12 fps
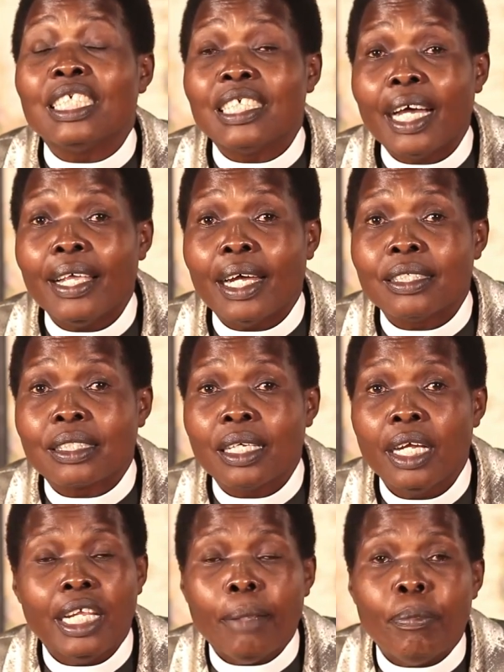giants,
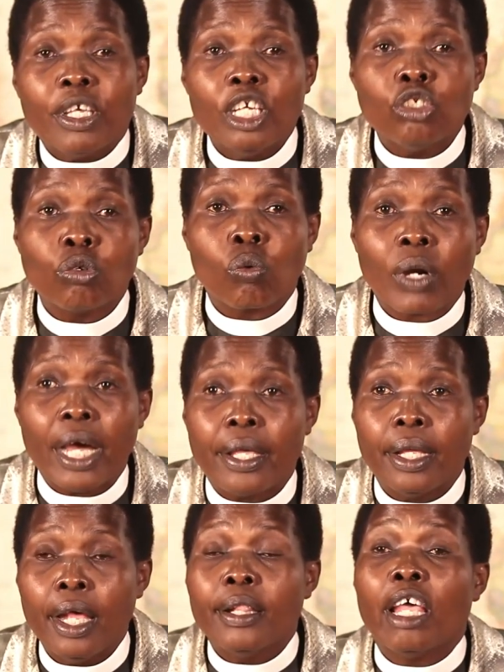they begin to
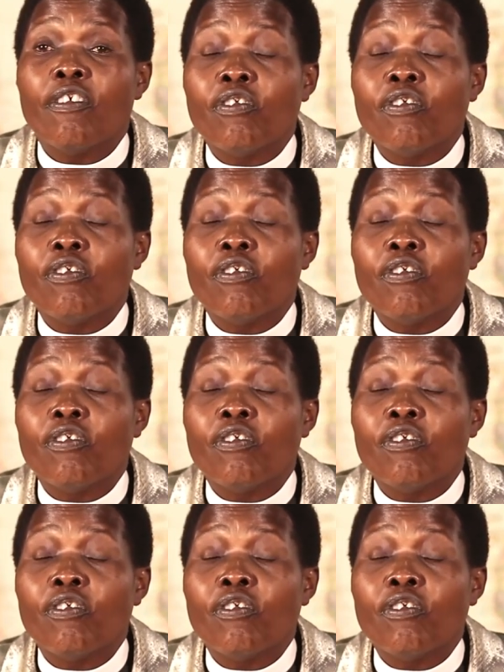cry. They